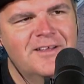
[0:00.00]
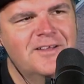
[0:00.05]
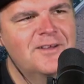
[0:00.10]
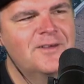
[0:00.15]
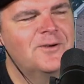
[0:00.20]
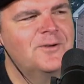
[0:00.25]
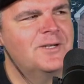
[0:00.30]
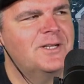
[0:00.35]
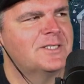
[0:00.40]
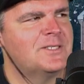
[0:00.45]

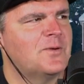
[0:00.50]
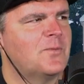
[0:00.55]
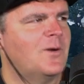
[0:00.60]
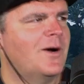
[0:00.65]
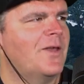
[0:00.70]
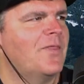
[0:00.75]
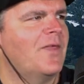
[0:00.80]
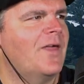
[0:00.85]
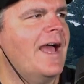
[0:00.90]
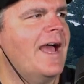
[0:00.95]
Who doesn't
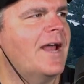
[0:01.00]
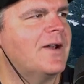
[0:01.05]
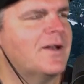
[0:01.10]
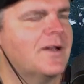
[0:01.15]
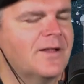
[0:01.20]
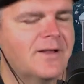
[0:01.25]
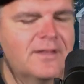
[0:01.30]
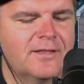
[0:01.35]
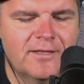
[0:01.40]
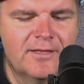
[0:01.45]
want that?
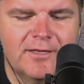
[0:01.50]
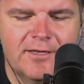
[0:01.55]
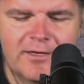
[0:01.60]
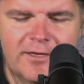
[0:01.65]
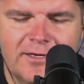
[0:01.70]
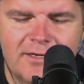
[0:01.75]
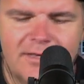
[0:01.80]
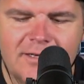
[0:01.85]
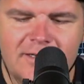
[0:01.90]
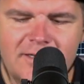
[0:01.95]

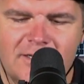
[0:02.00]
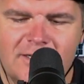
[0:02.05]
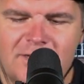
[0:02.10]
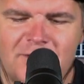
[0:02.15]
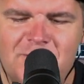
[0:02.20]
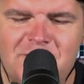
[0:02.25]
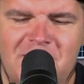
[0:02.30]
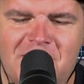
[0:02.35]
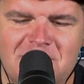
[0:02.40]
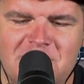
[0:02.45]

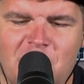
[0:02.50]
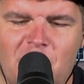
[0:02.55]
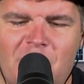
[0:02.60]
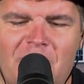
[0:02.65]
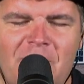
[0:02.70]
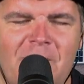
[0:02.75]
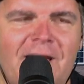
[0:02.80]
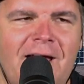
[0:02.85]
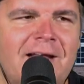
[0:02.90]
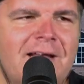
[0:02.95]
Who doesn't
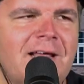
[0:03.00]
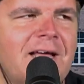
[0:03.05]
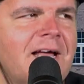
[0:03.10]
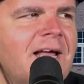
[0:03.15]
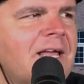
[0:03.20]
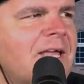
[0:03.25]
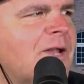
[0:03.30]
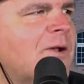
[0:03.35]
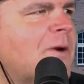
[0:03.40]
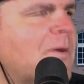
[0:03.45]
want that?
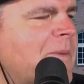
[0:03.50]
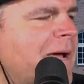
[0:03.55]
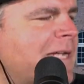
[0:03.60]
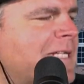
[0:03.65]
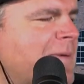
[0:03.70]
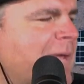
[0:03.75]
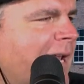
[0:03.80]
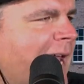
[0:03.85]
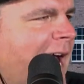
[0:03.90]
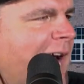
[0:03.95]
You know what
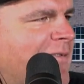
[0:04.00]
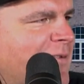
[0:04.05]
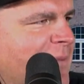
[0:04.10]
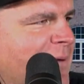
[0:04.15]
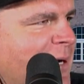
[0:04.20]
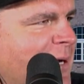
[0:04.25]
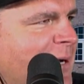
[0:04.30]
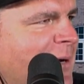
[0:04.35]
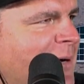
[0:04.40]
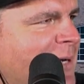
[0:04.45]
makes me laugh
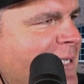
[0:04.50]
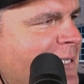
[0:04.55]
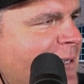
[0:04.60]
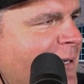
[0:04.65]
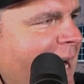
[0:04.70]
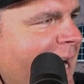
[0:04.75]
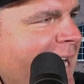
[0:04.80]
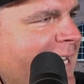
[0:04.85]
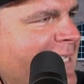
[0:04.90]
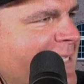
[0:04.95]
about going
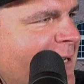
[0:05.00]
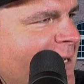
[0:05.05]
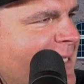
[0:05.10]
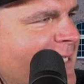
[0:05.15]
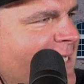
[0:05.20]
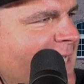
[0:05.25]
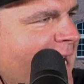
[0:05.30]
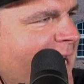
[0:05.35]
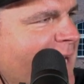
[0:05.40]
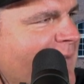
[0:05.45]
to any sort of
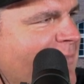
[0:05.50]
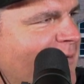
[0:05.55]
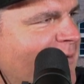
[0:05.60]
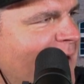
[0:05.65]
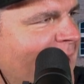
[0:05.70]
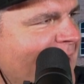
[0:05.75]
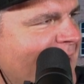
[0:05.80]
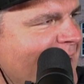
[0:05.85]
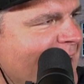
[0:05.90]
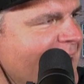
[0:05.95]
stadium
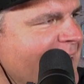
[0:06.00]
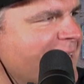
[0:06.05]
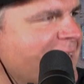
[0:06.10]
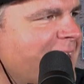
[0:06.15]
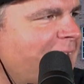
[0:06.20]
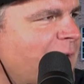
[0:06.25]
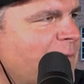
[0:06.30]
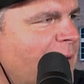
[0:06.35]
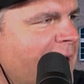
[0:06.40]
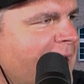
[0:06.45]
event?
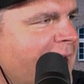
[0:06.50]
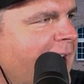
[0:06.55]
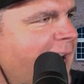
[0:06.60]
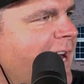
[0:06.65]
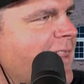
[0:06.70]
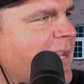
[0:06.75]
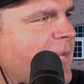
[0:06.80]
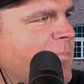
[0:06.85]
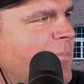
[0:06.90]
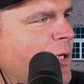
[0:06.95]
That one
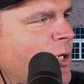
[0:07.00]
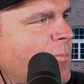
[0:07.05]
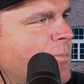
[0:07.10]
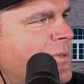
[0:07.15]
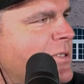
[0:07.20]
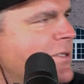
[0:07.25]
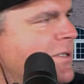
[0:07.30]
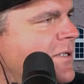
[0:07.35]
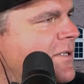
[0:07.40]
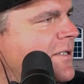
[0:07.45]
guy that
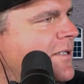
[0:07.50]
poops.